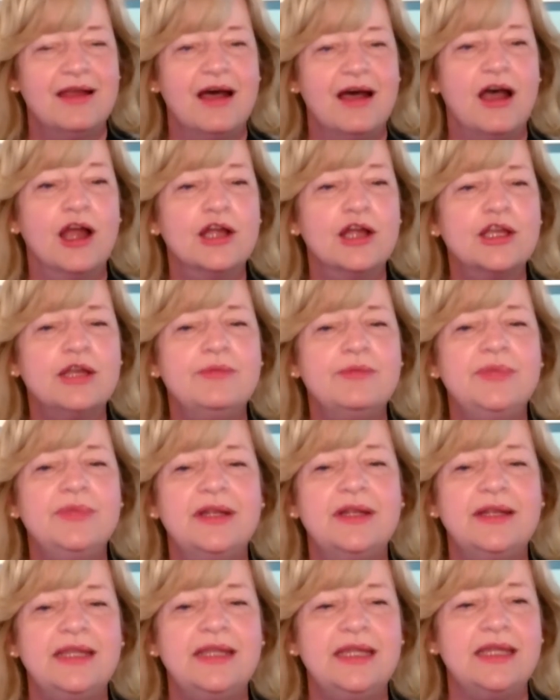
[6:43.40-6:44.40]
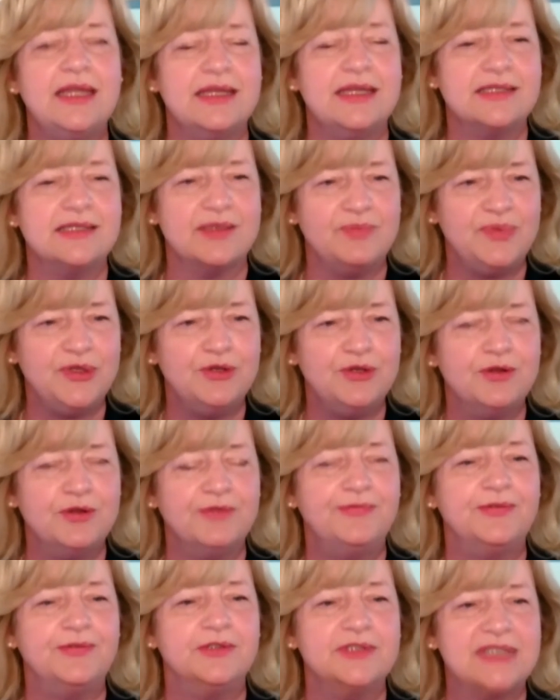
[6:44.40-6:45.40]
Our community is a
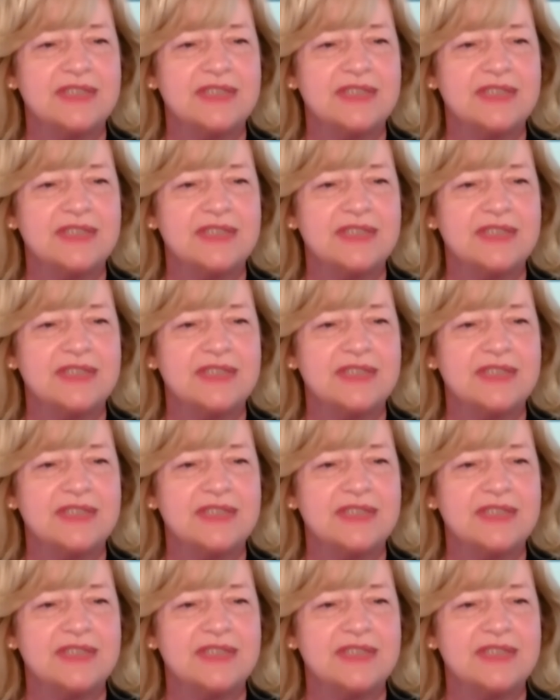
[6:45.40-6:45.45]
beautiful,